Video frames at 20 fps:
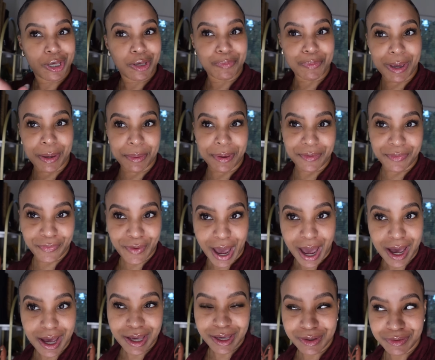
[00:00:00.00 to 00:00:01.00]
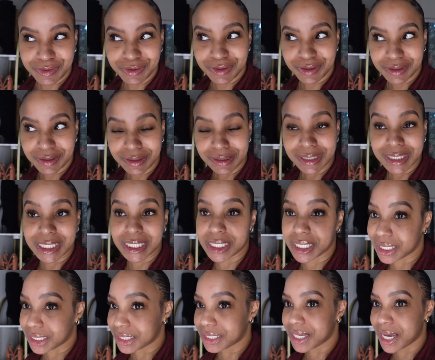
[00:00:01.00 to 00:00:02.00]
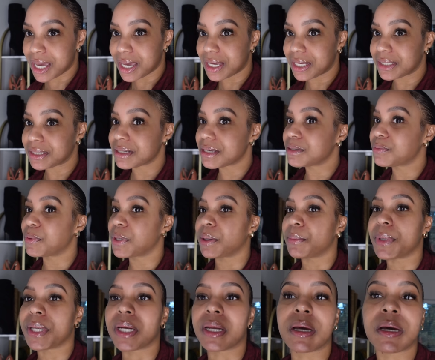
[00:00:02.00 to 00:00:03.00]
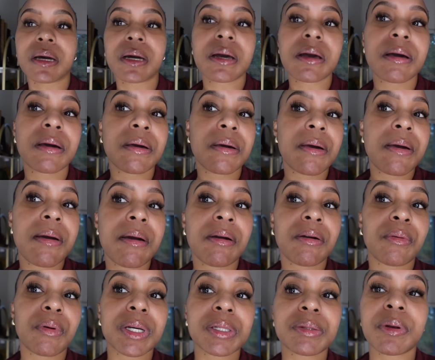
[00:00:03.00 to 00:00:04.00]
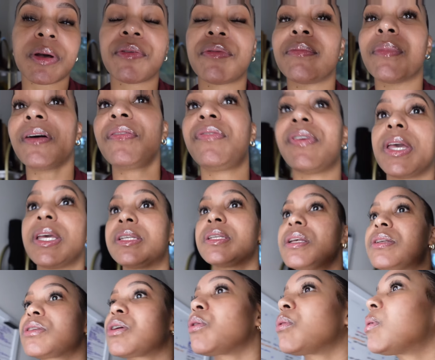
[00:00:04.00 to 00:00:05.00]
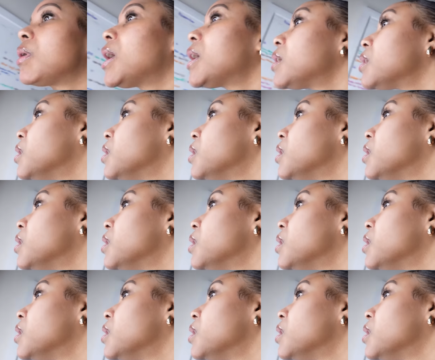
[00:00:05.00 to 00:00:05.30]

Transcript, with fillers: maybe five, six days. It's been a minute. Why's my my face is crack